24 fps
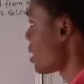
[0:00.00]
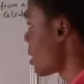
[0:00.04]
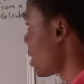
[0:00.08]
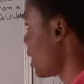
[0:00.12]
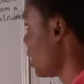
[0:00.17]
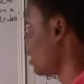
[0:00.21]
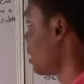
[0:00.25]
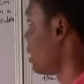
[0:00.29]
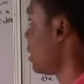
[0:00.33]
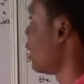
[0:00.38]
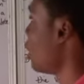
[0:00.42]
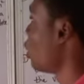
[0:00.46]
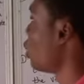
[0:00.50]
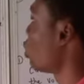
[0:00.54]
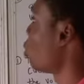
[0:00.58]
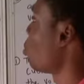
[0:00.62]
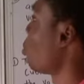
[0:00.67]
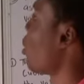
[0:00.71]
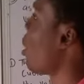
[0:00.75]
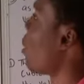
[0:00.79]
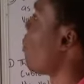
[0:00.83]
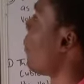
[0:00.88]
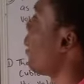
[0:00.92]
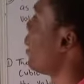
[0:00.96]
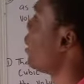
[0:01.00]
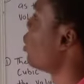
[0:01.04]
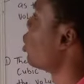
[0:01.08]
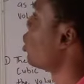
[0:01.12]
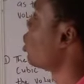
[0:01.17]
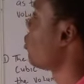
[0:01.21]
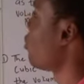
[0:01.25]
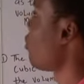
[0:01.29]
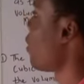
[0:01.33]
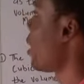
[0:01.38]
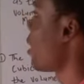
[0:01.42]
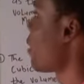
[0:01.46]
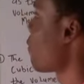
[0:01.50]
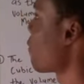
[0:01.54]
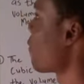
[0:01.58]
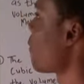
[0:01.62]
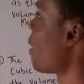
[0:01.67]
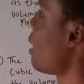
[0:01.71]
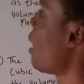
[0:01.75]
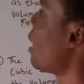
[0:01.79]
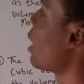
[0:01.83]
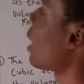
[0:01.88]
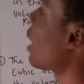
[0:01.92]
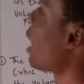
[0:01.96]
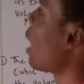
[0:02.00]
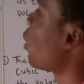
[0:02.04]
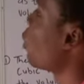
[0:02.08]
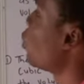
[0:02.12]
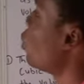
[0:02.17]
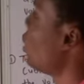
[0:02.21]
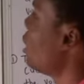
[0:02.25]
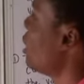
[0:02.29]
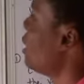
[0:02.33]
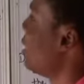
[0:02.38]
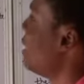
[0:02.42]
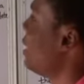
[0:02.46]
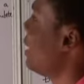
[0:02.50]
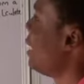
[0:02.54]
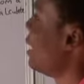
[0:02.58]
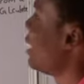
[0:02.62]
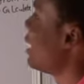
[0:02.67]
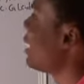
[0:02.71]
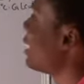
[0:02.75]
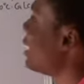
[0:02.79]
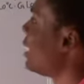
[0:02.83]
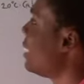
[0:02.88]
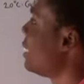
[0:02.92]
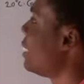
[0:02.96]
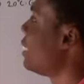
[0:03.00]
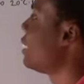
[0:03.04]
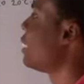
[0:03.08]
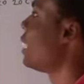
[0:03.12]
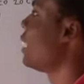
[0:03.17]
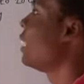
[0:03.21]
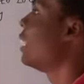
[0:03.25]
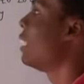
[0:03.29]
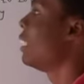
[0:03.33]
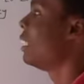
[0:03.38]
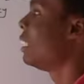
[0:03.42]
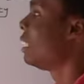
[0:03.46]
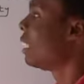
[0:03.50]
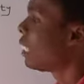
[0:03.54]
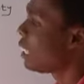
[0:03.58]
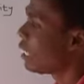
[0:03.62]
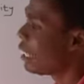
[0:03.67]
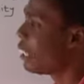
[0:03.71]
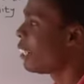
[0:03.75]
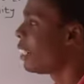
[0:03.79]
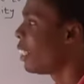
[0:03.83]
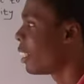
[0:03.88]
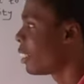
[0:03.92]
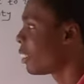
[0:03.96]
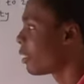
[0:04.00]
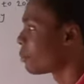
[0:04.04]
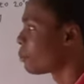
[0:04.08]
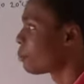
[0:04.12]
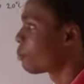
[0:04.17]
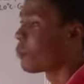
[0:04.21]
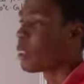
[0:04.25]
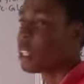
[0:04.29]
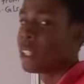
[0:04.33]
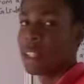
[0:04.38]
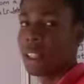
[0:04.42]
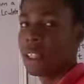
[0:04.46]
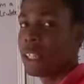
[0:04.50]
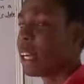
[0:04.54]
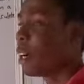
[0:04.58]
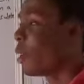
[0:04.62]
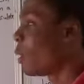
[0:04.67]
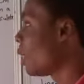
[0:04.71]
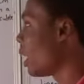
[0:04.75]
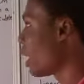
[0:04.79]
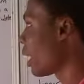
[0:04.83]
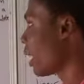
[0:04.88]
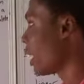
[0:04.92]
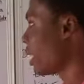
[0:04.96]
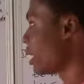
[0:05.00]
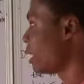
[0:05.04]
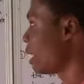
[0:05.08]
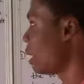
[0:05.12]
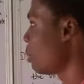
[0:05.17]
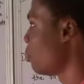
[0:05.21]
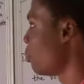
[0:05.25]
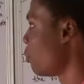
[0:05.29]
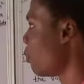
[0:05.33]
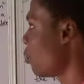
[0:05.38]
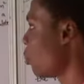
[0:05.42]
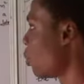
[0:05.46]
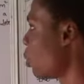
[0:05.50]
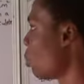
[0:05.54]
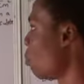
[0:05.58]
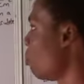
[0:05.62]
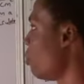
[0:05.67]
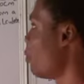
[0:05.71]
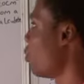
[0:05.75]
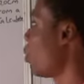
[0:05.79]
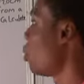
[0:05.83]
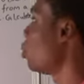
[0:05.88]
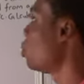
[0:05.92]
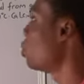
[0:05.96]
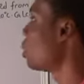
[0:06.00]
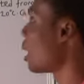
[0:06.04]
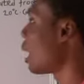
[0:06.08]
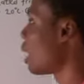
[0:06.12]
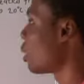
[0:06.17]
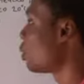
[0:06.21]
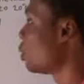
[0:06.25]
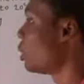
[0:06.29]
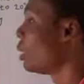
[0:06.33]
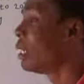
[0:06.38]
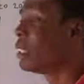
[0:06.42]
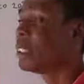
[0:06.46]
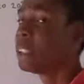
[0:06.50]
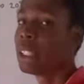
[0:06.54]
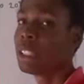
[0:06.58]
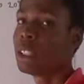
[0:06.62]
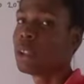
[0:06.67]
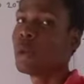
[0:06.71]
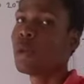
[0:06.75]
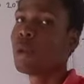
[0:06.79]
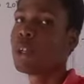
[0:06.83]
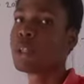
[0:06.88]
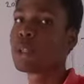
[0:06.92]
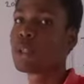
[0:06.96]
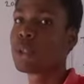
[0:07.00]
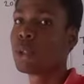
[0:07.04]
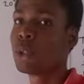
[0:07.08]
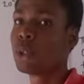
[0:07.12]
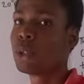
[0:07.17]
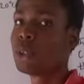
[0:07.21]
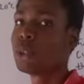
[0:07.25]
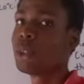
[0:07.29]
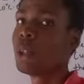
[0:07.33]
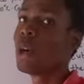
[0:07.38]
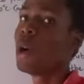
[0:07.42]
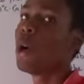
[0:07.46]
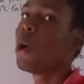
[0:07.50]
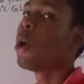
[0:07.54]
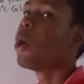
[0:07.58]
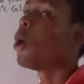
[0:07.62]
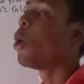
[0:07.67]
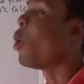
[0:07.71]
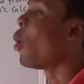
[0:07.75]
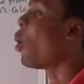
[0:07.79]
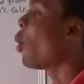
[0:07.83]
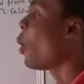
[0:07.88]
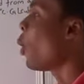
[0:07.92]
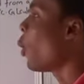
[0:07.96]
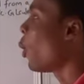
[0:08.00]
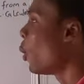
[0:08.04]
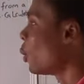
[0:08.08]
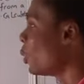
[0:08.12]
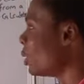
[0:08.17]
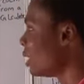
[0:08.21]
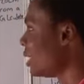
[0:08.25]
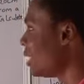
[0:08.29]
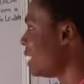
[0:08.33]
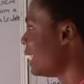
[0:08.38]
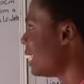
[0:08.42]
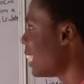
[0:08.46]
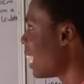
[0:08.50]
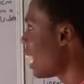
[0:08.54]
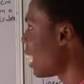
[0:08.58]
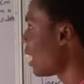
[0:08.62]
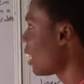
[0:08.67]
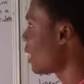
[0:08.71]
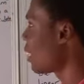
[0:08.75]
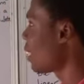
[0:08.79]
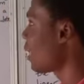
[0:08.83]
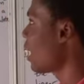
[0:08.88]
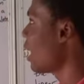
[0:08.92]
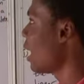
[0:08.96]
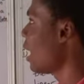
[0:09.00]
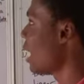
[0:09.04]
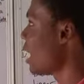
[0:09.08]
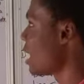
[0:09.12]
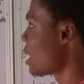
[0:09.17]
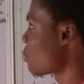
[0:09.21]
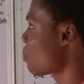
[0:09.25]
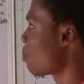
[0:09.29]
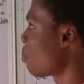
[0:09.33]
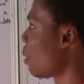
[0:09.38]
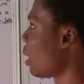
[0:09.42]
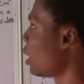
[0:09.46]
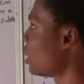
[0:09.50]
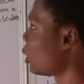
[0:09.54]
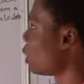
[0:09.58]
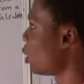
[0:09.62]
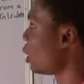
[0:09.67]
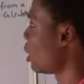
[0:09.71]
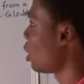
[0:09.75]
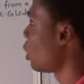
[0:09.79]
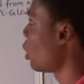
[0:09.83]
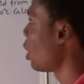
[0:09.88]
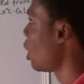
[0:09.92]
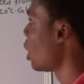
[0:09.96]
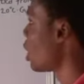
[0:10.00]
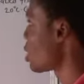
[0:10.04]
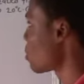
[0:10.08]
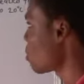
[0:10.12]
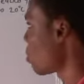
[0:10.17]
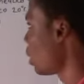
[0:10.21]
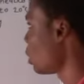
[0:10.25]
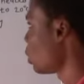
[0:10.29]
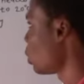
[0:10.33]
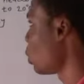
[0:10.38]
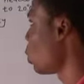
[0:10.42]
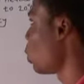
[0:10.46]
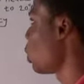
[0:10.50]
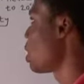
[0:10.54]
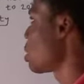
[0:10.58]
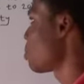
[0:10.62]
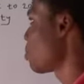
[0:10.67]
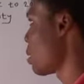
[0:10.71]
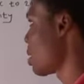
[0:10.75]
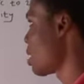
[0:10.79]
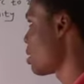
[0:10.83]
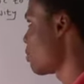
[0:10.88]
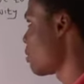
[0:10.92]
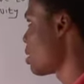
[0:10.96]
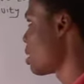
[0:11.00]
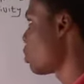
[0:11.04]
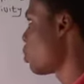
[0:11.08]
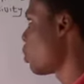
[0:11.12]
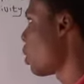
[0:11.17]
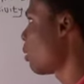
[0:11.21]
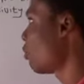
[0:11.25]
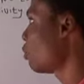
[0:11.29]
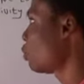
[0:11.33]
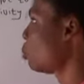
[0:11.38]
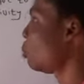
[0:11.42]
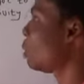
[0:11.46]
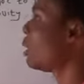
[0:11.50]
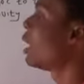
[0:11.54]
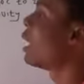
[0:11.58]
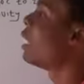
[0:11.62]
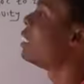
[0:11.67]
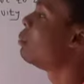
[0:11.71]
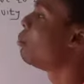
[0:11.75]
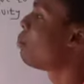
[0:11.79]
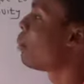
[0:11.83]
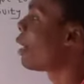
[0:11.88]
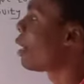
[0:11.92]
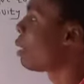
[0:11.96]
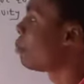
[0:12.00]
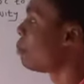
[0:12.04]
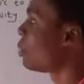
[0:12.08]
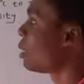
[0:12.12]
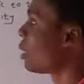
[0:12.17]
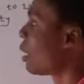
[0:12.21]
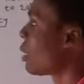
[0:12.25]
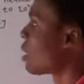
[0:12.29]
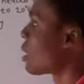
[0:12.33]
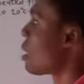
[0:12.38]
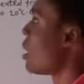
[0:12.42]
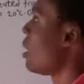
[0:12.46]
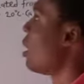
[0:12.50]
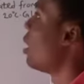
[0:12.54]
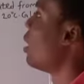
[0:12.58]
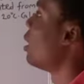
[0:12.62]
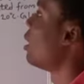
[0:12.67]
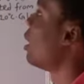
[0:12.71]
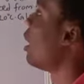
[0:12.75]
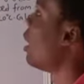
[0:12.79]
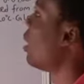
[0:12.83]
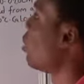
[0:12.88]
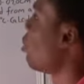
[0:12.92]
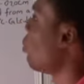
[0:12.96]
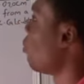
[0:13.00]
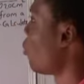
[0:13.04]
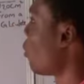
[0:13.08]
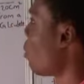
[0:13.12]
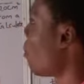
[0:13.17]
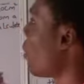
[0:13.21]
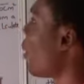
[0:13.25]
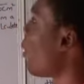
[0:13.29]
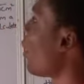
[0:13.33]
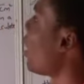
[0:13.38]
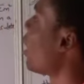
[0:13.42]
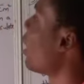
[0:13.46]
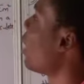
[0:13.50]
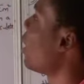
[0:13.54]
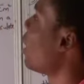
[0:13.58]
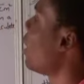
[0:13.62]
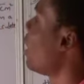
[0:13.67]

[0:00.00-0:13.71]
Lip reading: times 10 raised to power minus 5, calculate the increase in area. Now, like I said before we calculate any question under expansion or expansivity, we have to bring out the parameters. Now, from our